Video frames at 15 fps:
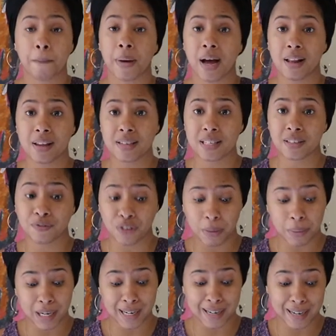Balanced
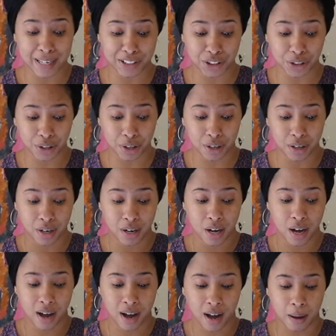feminine nature
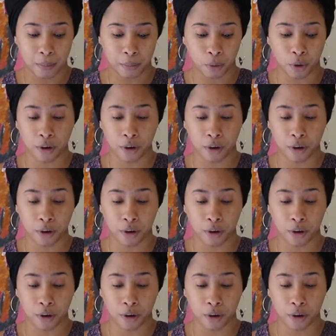um,